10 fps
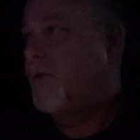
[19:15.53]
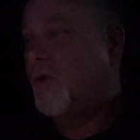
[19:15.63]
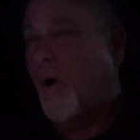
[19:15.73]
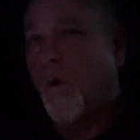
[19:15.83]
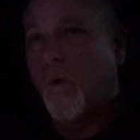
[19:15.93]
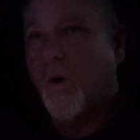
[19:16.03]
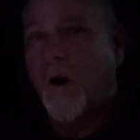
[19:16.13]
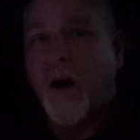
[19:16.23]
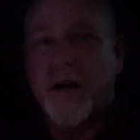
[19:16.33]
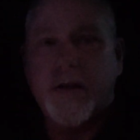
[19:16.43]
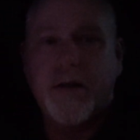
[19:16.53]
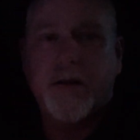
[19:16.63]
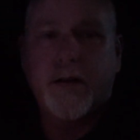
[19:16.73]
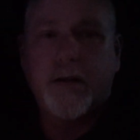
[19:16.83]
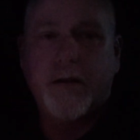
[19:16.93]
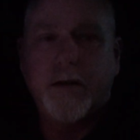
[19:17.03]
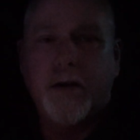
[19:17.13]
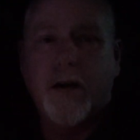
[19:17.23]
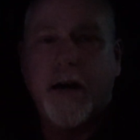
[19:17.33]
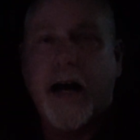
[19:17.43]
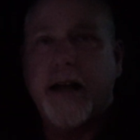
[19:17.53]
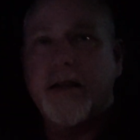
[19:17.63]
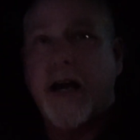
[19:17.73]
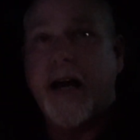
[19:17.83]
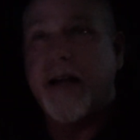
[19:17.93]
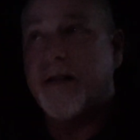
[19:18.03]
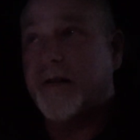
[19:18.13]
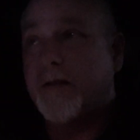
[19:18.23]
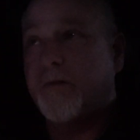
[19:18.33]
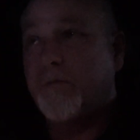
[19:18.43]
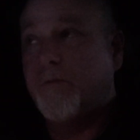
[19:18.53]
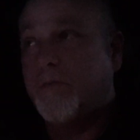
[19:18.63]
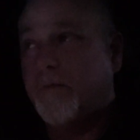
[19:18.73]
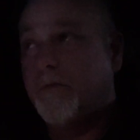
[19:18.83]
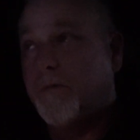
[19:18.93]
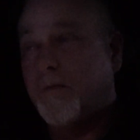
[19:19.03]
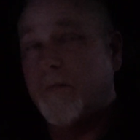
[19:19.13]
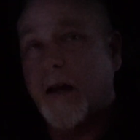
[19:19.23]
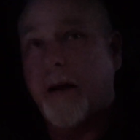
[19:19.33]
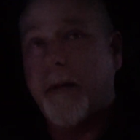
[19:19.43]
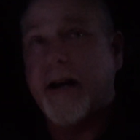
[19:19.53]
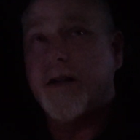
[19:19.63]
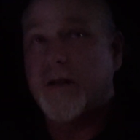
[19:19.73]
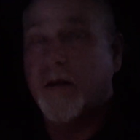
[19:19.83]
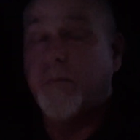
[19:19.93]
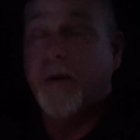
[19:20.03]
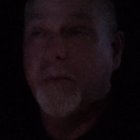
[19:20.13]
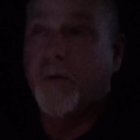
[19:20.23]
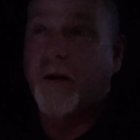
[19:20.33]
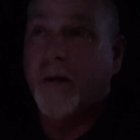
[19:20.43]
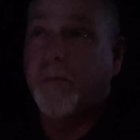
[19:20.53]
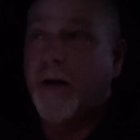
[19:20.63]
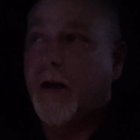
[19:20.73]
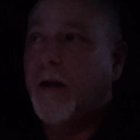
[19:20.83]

total costs are not as high as I imagine some people can be.